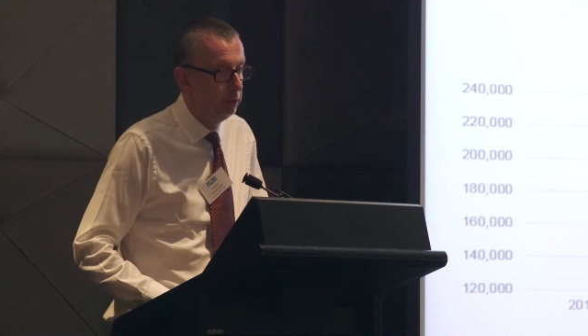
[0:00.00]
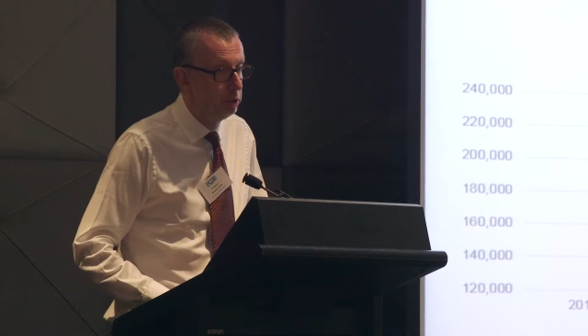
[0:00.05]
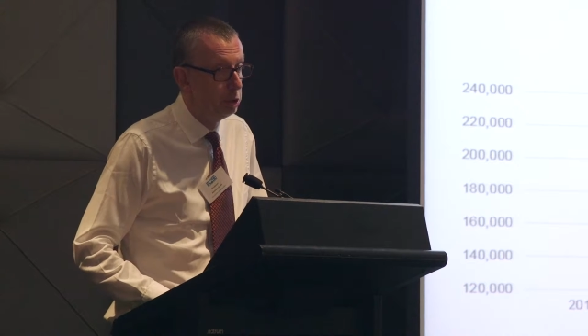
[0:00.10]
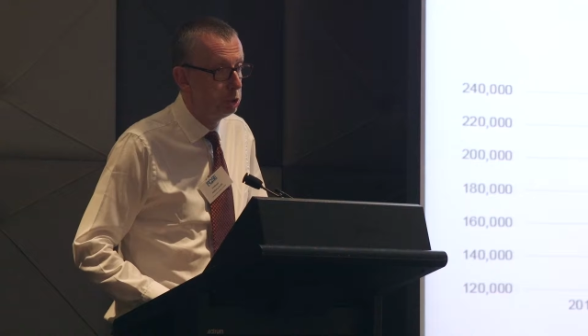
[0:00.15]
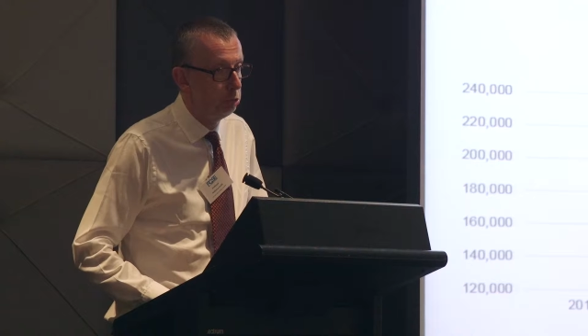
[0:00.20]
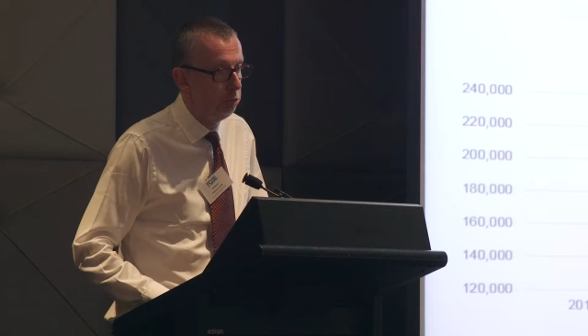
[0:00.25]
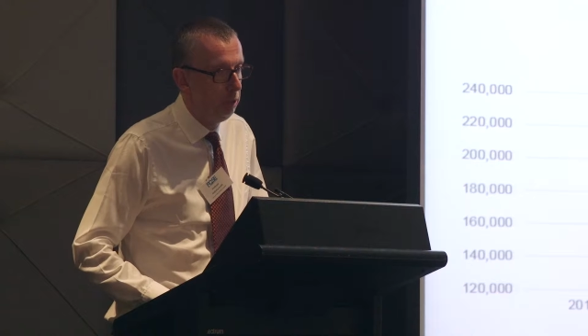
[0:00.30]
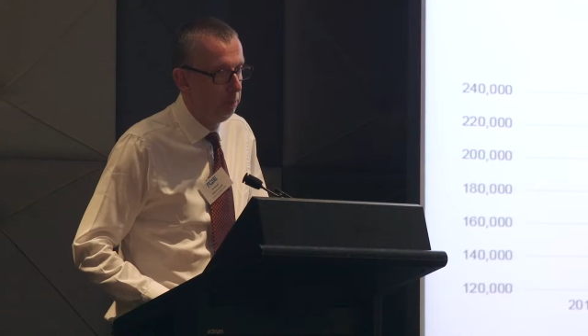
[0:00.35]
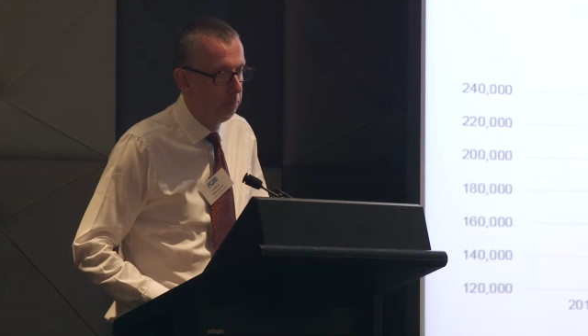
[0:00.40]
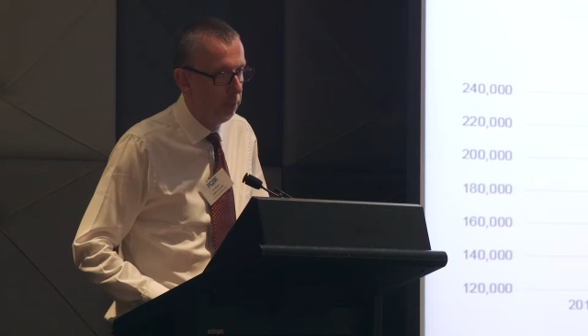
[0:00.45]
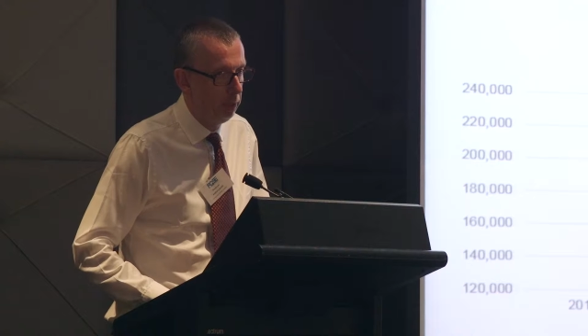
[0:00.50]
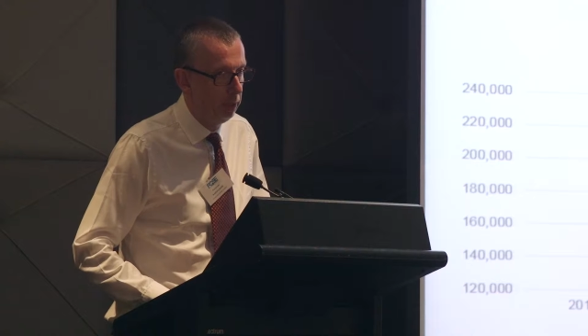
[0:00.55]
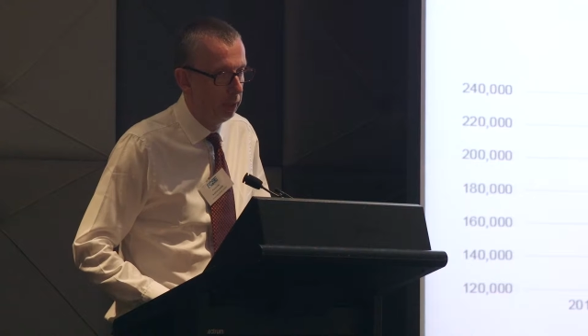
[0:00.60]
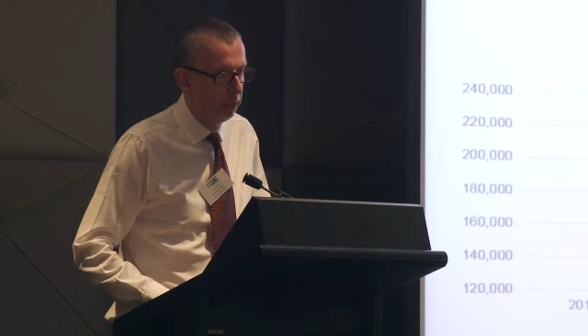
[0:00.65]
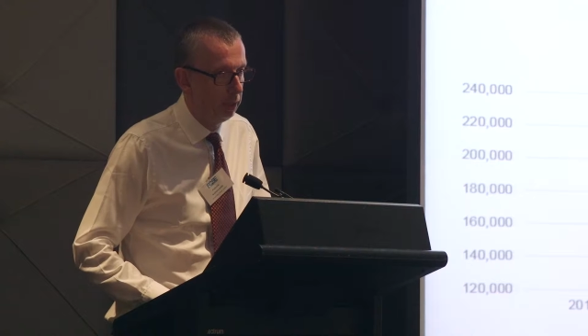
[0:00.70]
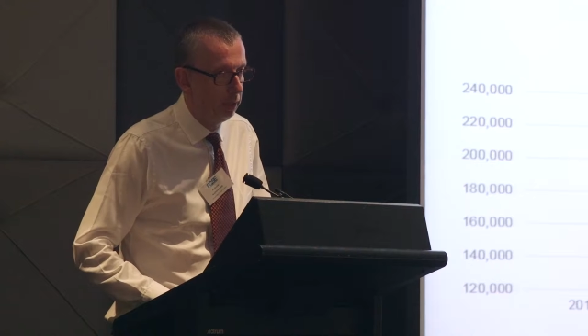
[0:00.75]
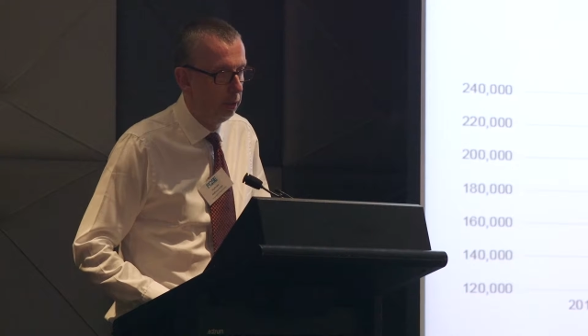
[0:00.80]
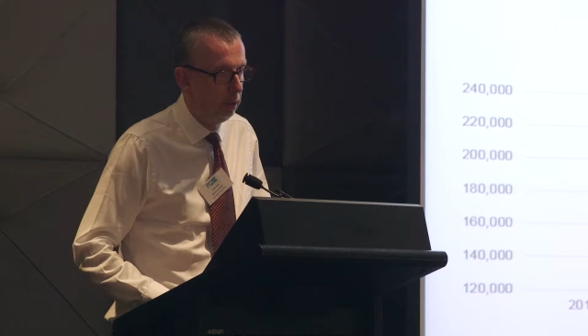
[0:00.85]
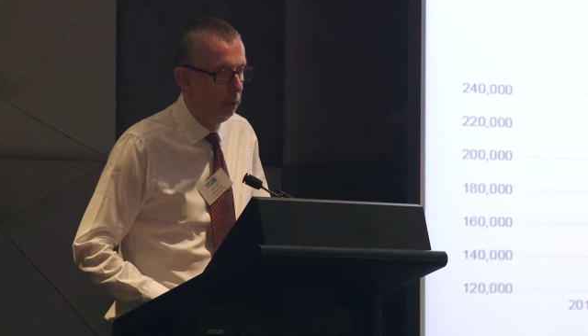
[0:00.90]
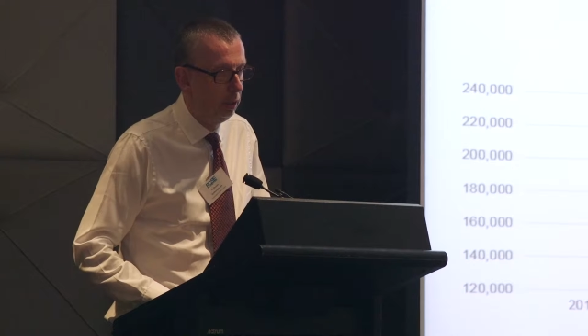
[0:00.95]
the
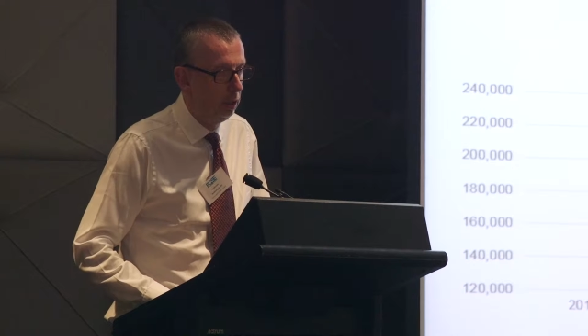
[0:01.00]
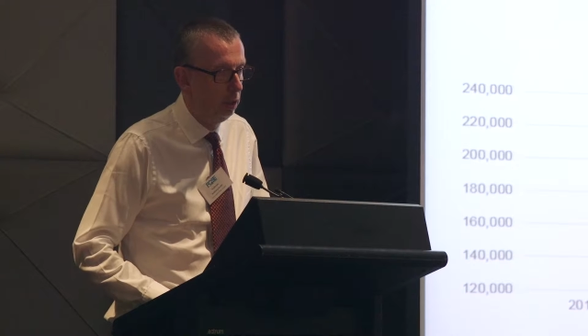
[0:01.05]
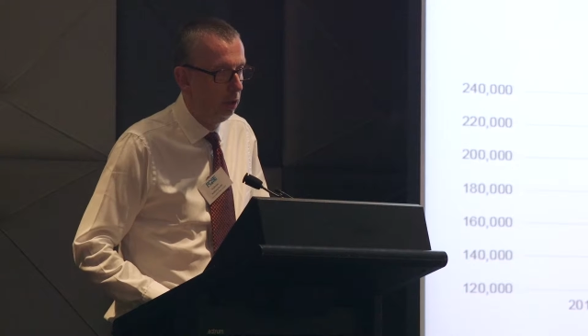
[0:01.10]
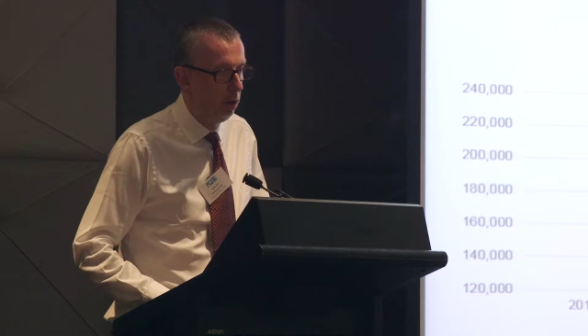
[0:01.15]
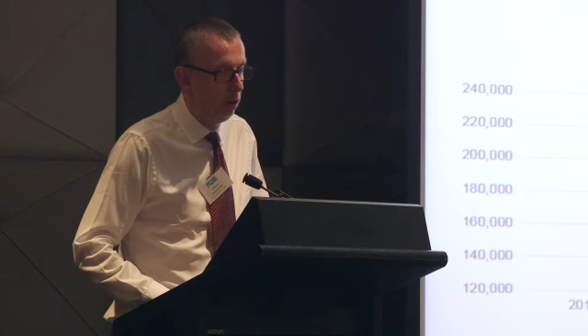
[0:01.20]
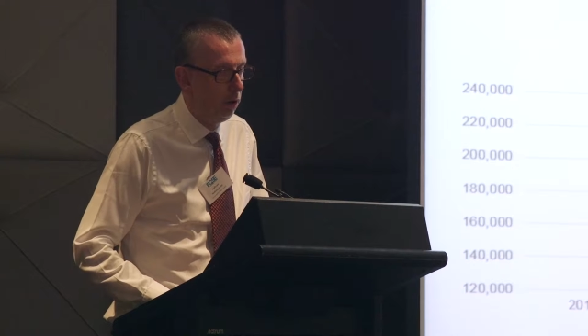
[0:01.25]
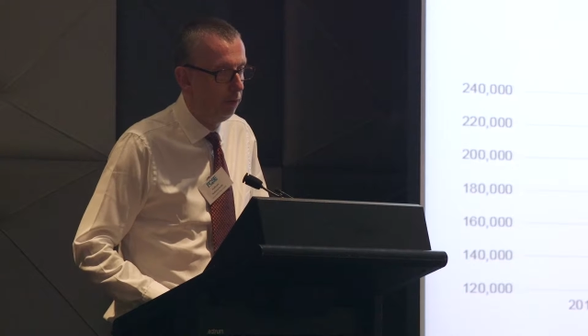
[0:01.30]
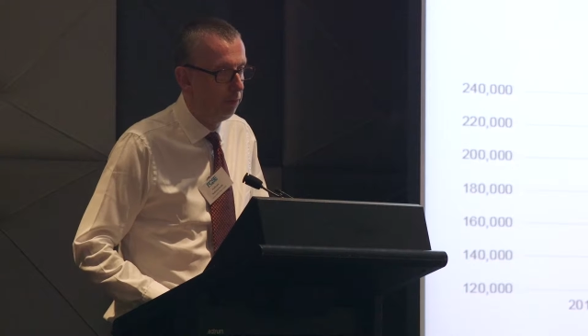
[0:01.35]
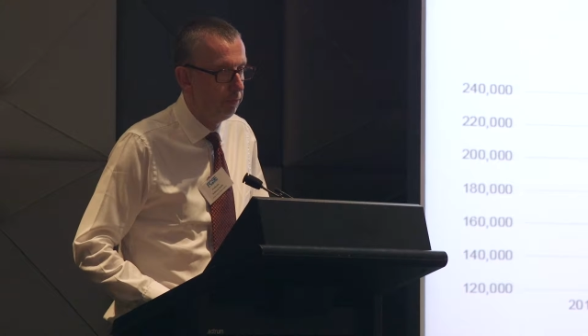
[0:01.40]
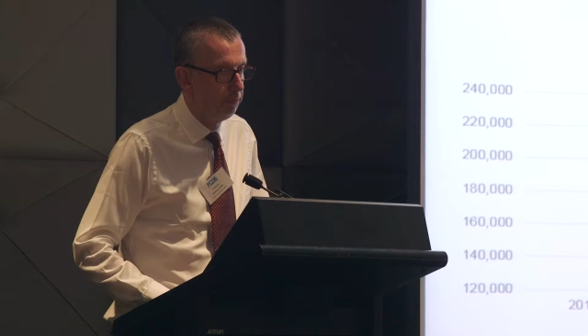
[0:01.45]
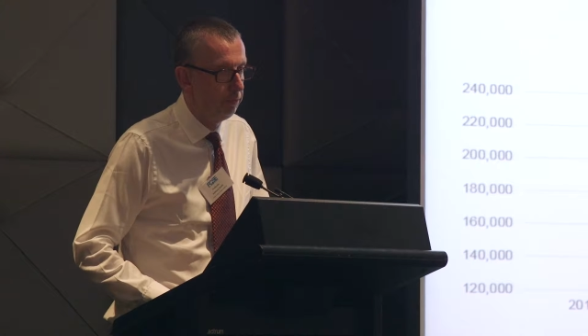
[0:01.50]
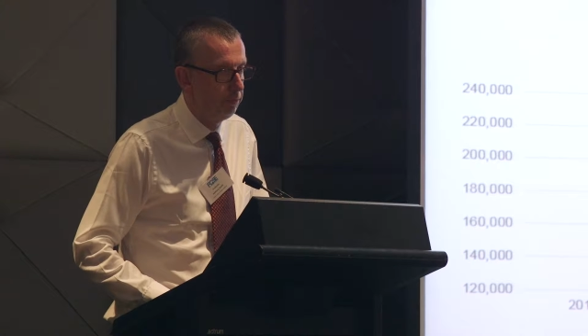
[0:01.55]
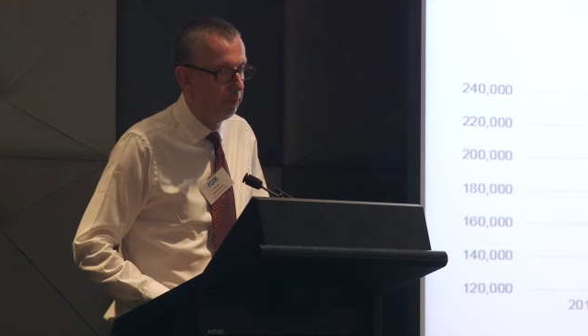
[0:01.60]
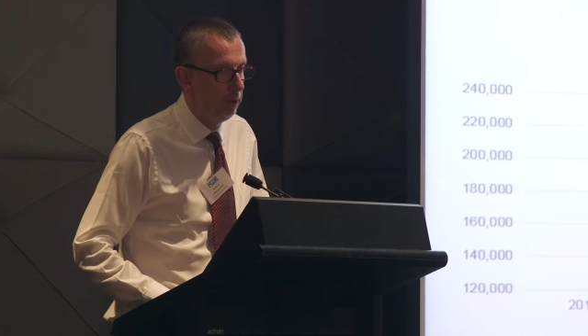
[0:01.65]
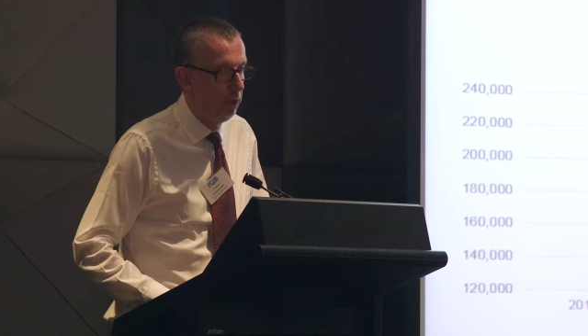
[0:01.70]
tripling of